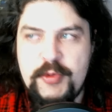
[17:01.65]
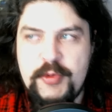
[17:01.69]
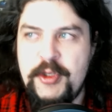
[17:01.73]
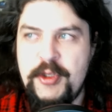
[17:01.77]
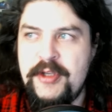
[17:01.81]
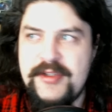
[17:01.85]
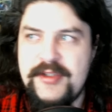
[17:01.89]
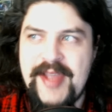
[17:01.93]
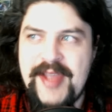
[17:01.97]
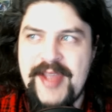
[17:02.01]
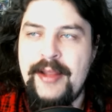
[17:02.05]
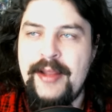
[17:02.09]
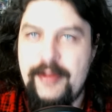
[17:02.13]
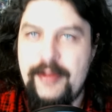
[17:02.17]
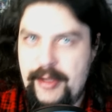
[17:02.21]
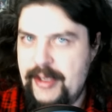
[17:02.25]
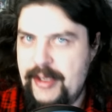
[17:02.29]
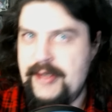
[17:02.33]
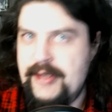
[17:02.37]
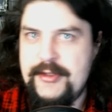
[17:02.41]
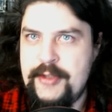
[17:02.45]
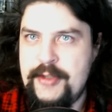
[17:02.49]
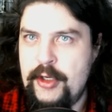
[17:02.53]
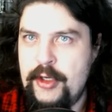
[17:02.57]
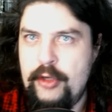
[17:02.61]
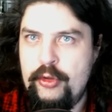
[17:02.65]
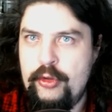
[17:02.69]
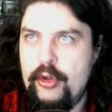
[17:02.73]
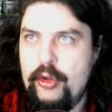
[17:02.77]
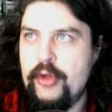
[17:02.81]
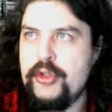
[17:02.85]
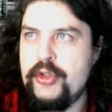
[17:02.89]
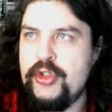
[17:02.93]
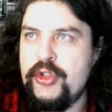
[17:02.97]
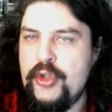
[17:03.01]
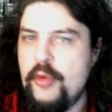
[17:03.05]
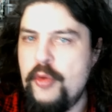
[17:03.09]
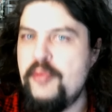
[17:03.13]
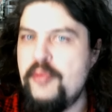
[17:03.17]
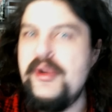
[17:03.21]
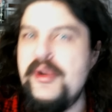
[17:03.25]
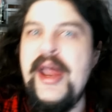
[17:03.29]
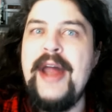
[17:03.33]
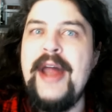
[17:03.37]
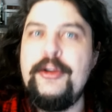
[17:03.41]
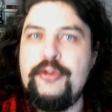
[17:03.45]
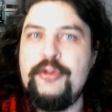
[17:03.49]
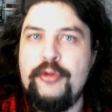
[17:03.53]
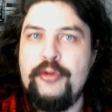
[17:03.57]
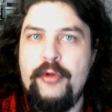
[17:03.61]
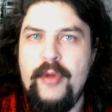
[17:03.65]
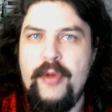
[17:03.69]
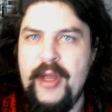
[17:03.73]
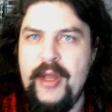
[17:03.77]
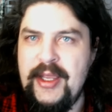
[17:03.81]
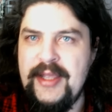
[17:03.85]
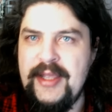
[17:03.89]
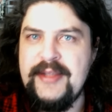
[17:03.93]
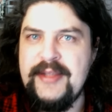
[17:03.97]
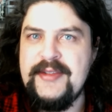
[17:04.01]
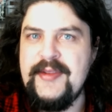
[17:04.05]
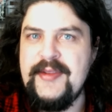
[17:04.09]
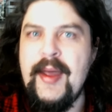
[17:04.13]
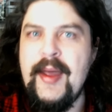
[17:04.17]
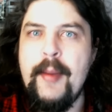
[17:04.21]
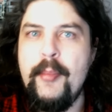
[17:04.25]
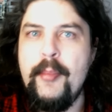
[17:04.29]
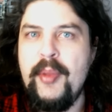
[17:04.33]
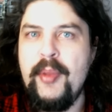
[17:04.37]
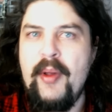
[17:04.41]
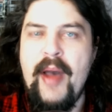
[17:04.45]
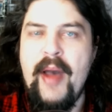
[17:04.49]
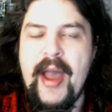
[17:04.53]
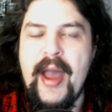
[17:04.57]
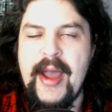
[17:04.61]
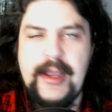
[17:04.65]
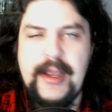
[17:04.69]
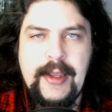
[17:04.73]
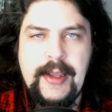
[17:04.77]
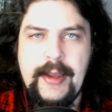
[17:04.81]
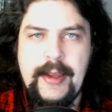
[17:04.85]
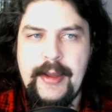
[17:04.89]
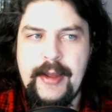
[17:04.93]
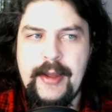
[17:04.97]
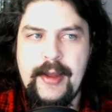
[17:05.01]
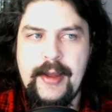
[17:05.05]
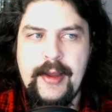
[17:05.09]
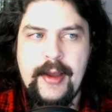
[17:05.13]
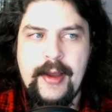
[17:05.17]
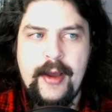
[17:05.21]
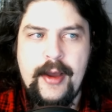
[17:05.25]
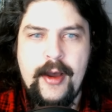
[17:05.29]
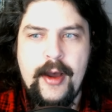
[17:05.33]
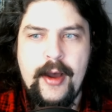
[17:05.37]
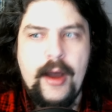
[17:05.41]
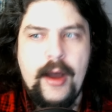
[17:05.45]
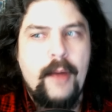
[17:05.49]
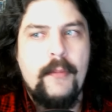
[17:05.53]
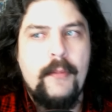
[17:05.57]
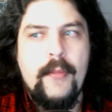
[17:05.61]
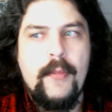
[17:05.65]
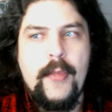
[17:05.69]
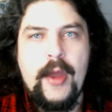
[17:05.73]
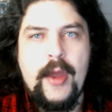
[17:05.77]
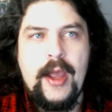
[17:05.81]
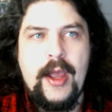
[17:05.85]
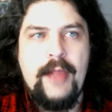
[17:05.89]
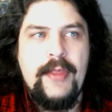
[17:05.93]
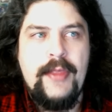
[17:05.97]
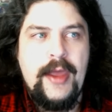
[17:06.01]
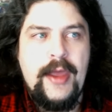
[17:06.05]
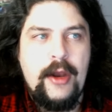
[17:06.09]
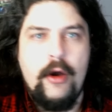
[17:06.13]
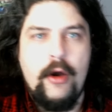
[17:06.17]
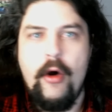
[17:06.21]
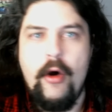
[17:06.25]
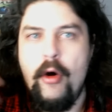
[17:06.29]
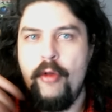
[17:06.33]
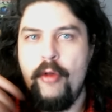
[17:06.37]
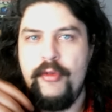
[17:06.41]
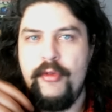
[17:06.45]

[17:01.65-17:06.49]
because that light is going to look so natural against that black. And then all the